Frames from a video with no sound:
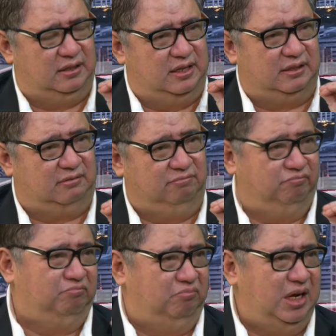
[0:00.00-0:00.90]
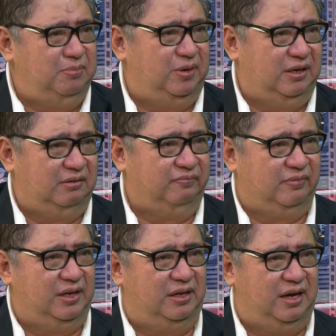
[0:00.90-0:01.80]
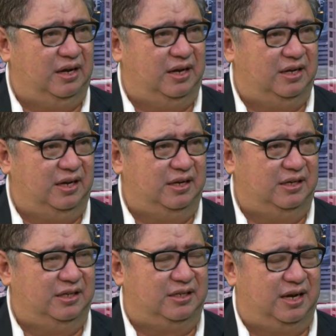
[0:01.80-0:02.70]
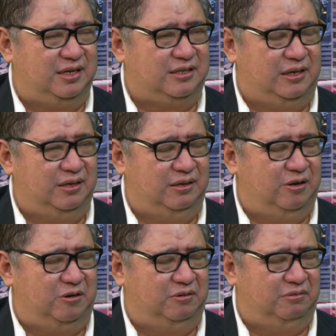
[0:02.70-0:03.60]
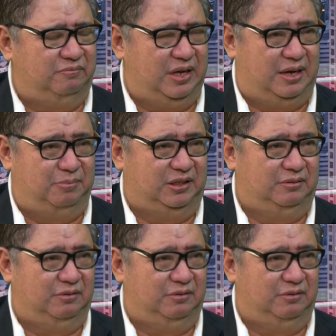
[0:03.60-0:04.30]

that maybe has long. I mean,